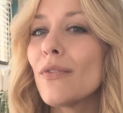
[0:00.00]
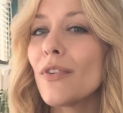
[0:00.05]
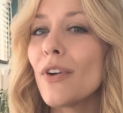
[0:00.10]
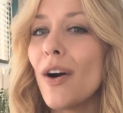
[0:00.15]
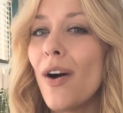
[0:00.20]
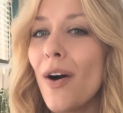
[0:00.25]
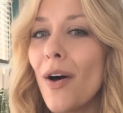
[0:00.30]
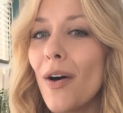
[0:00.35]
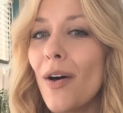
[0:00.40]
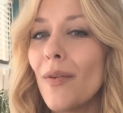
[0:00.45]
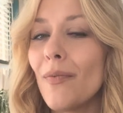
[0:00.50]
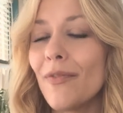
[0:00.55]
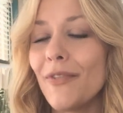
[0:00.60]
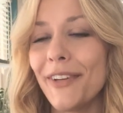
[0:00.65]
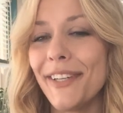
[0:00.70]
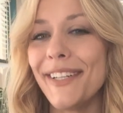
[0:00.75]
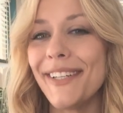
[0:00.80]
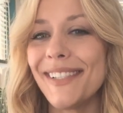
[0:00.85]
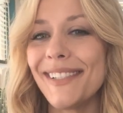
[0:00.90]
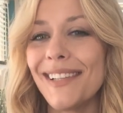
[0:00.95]
of calm for
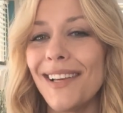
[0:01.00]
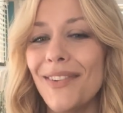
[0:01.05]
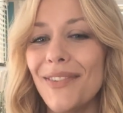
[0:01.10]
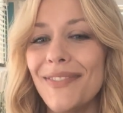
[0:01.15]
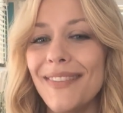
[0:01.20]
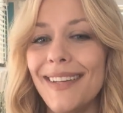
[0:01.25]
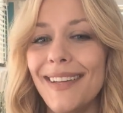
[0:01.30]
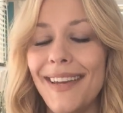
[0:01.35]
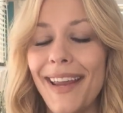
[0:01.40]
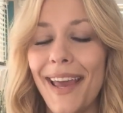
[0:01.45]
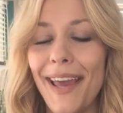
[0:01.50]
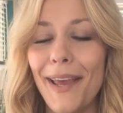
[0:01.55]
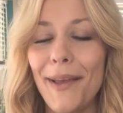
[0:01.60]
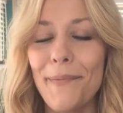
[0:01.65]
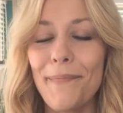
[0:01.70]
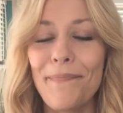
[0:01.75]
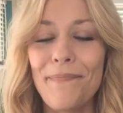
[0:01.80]
yourself today.